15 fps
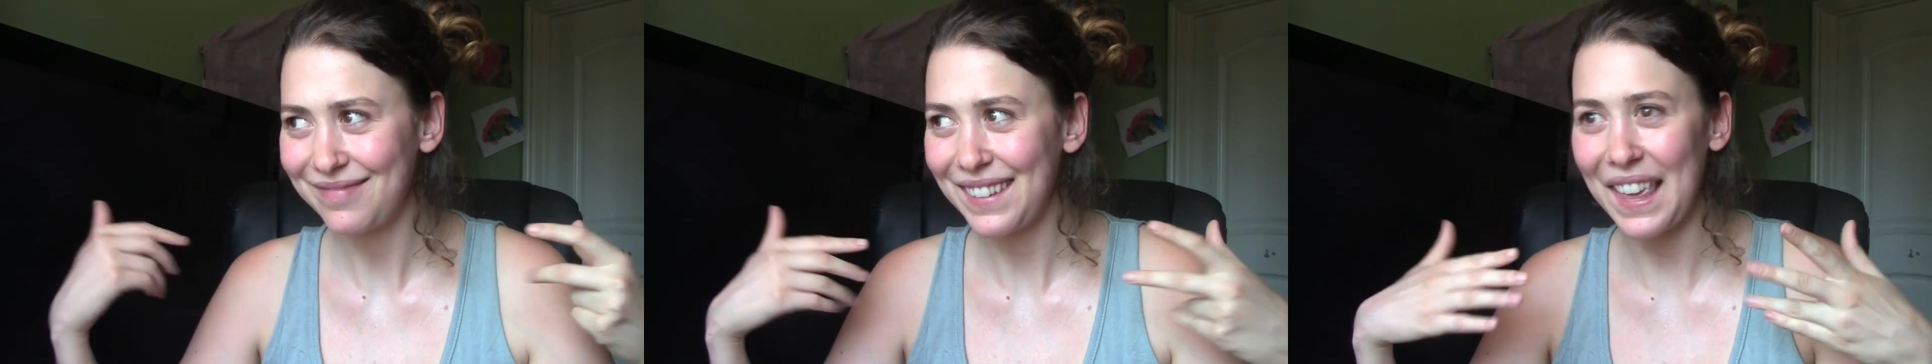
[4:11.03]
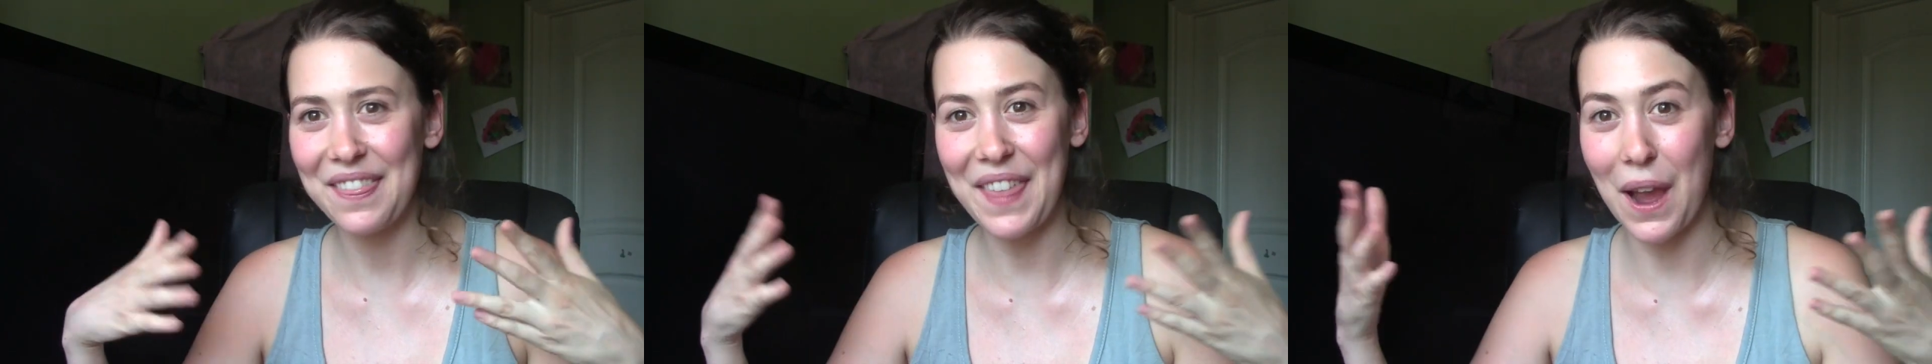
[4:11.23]

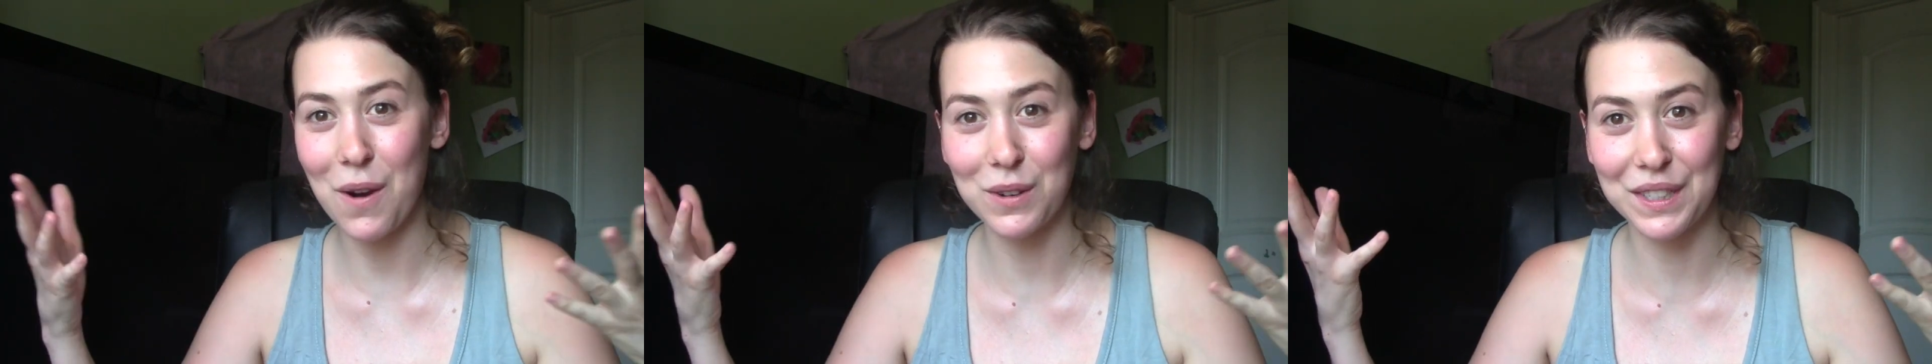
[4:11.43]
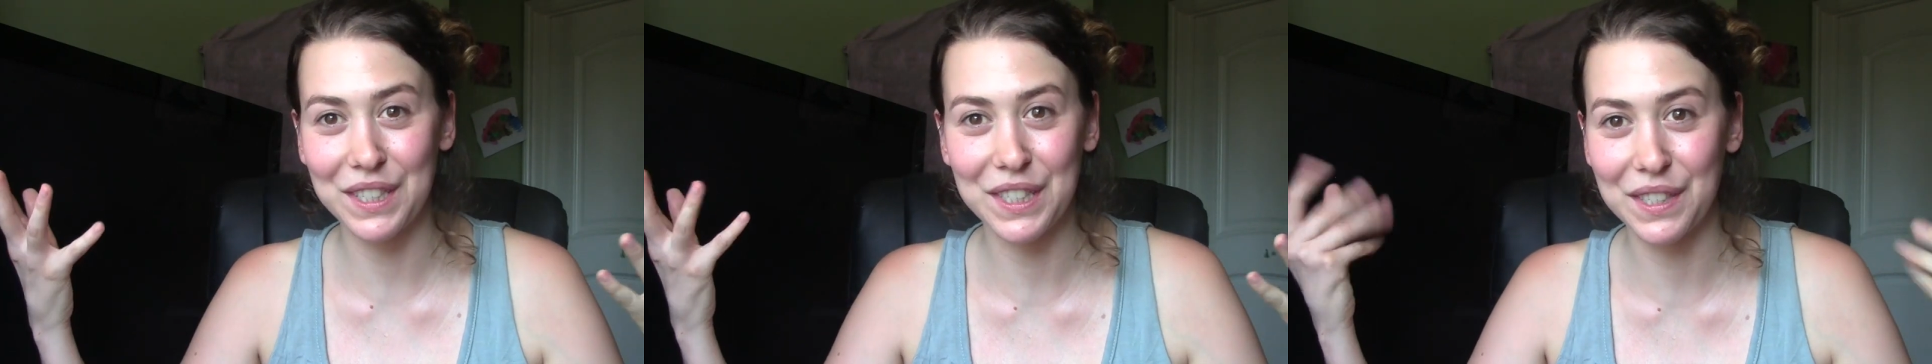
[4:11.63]

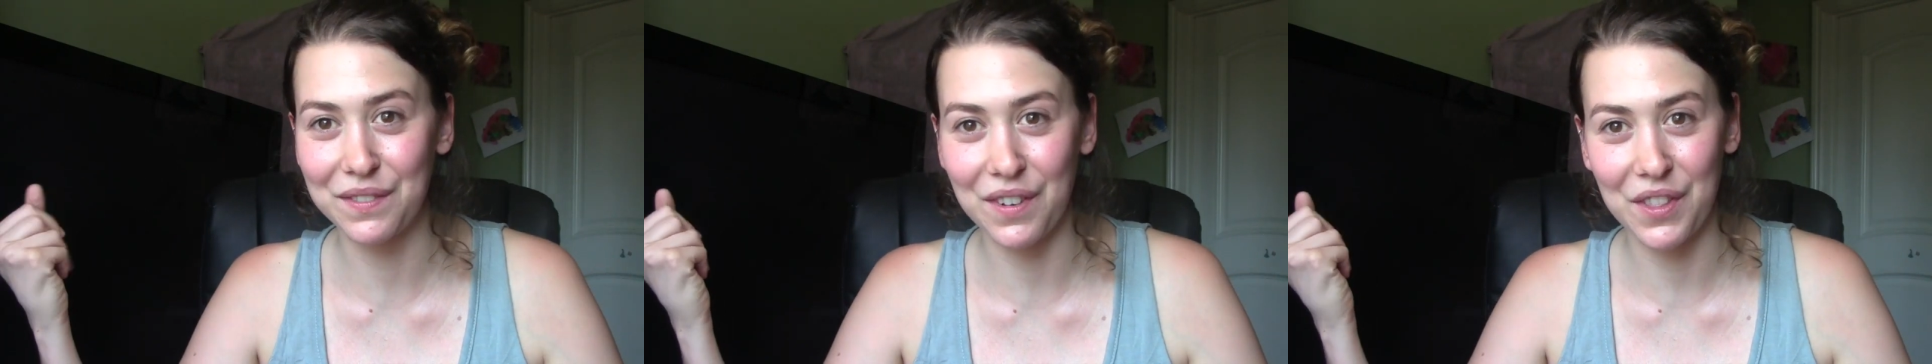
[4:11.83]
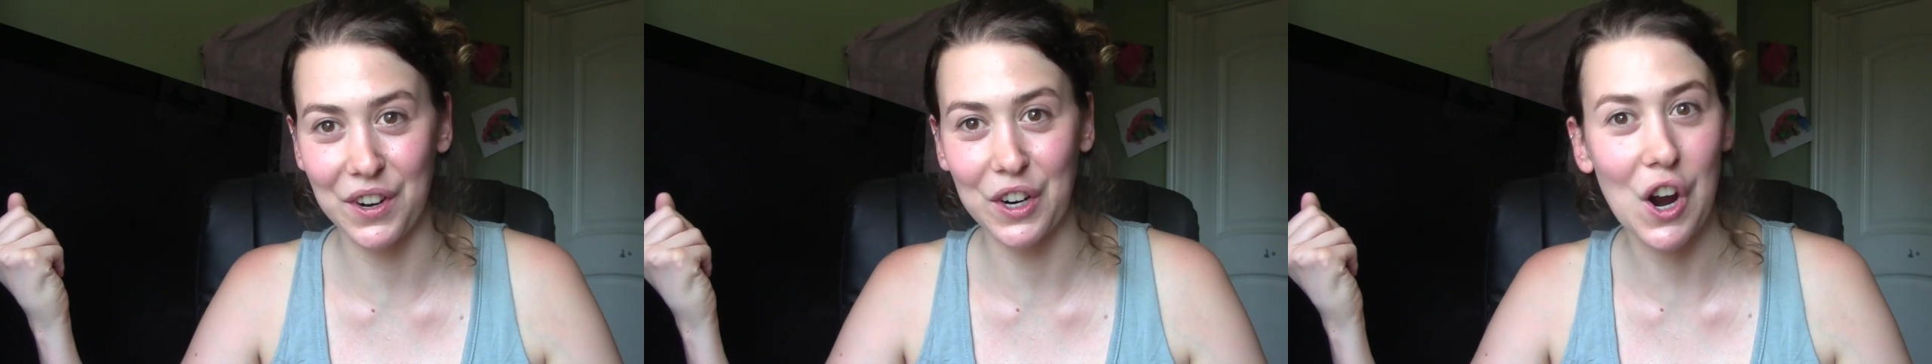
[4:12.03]
thousands
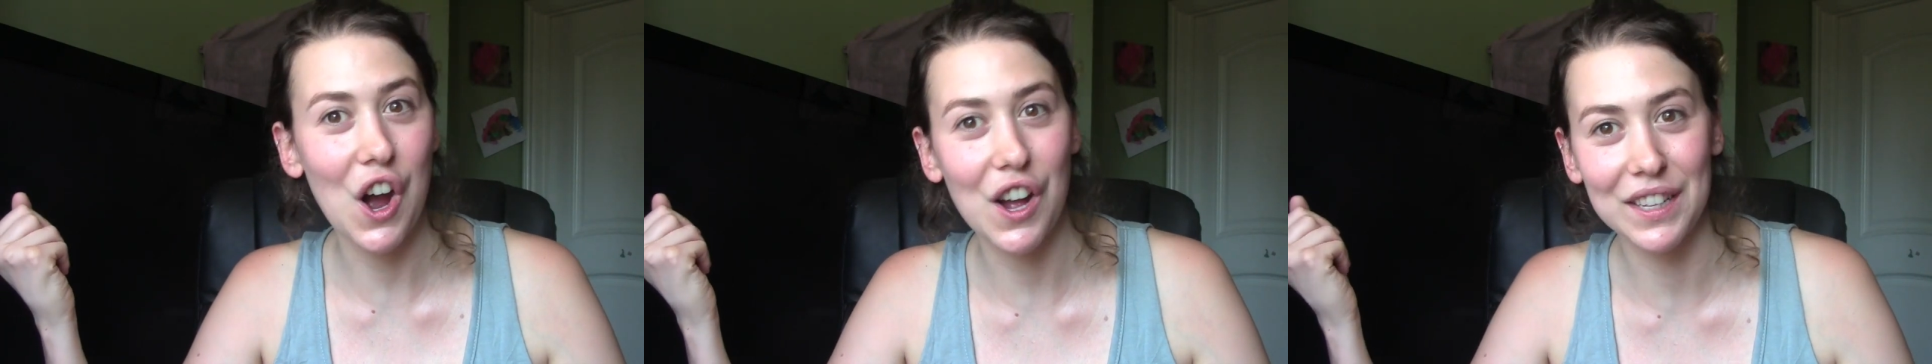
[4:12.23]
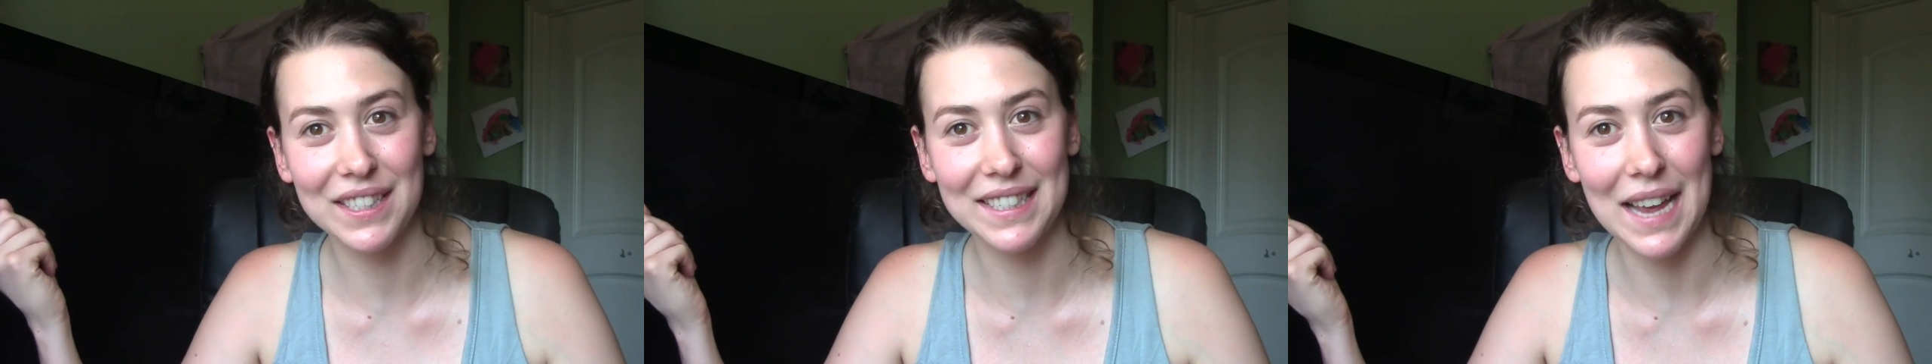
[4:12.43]
of other
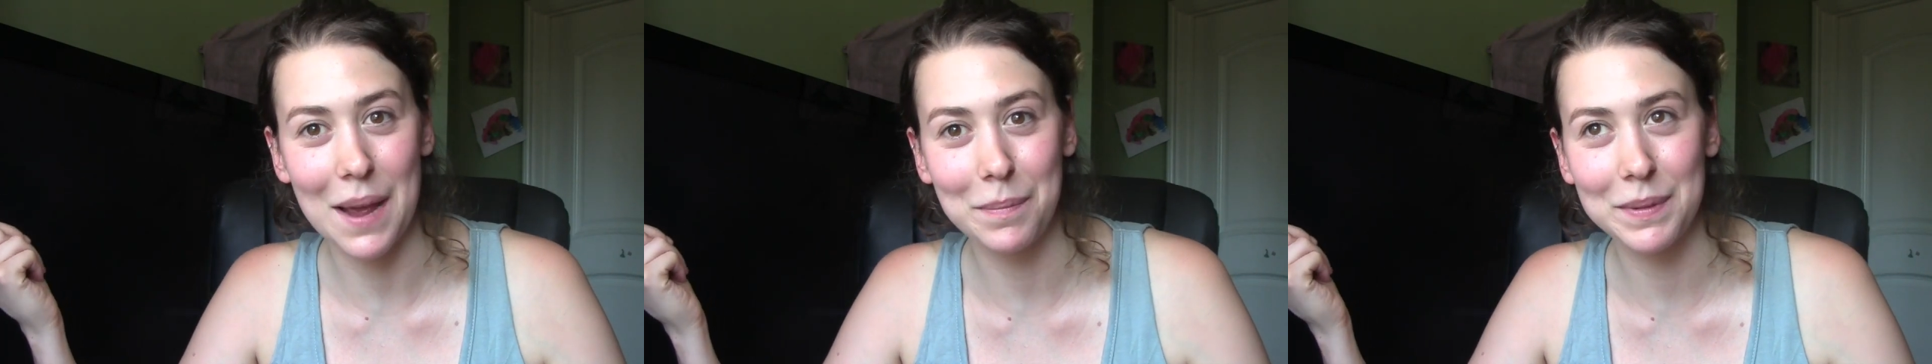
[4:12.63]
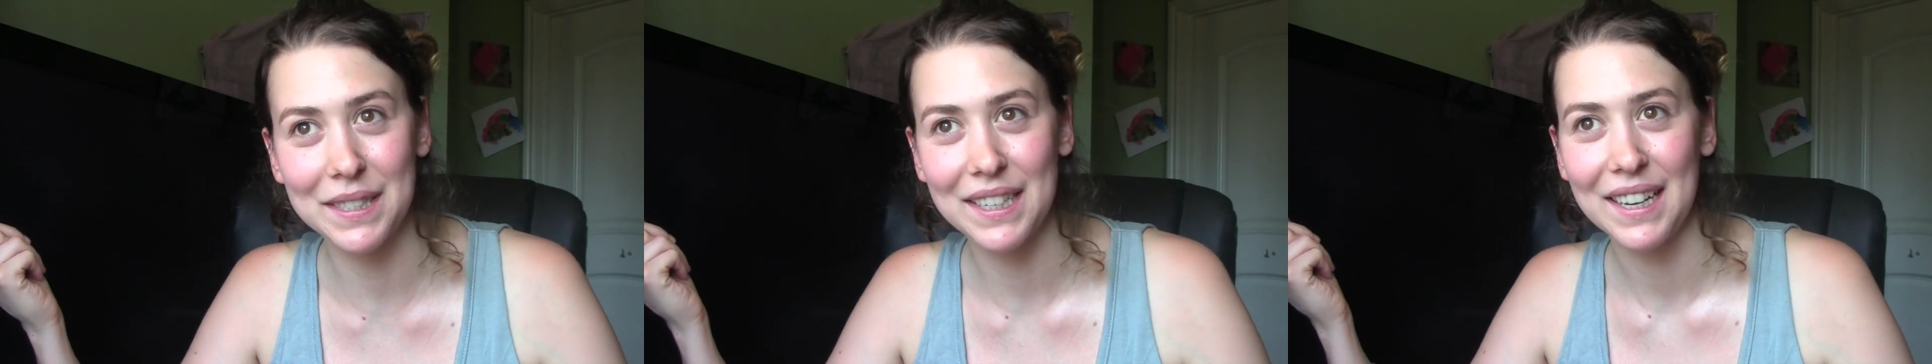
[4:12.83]

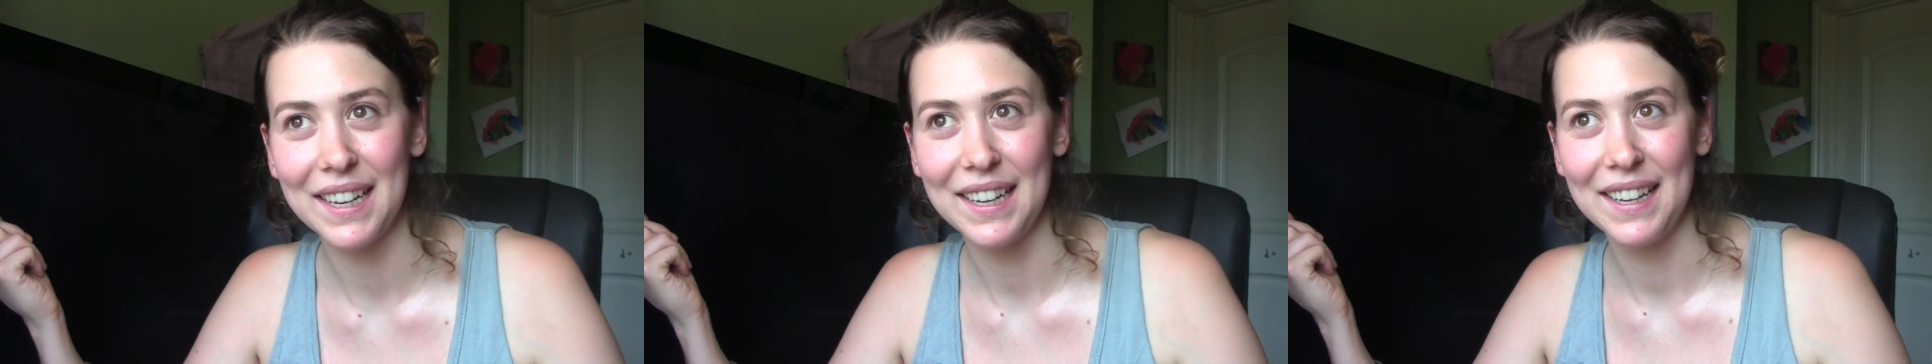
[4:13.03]
concepts,